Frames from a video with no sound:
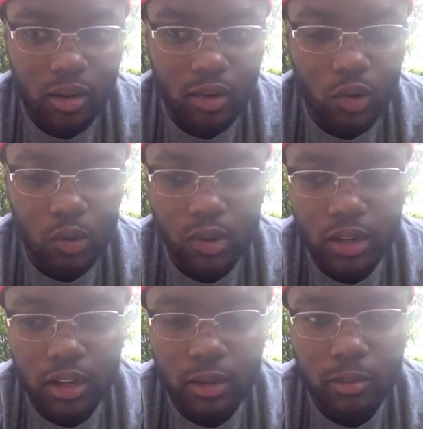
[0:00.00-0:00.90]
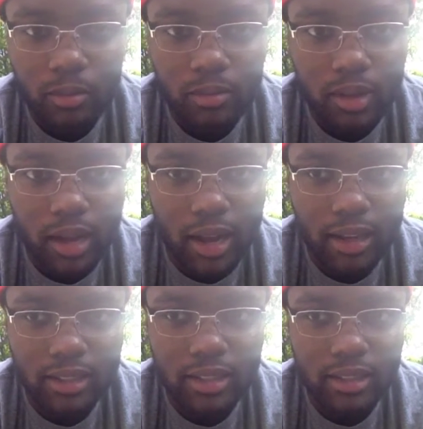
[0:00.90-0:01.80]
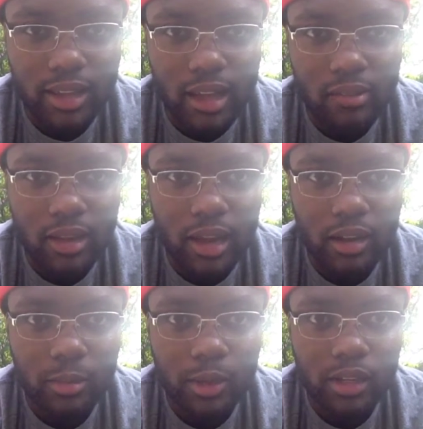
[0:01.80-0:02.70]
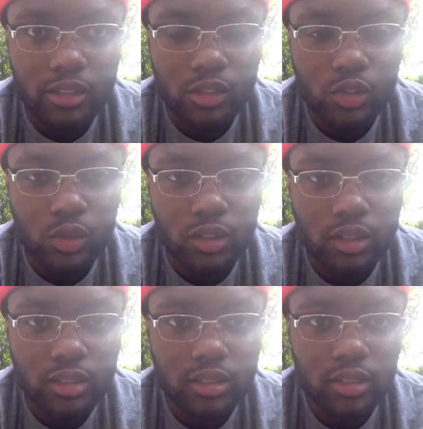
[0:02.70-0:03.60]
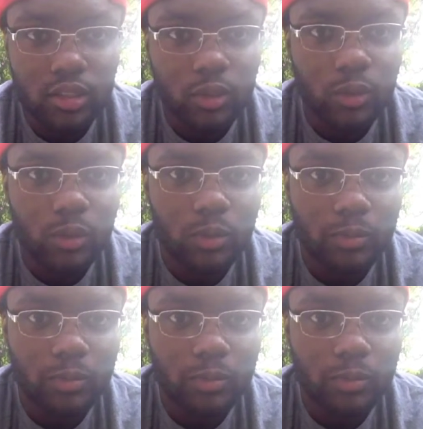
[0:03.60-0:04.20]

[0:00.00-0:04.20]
Growing up, I didn't have a lot of pairs of Jordans. So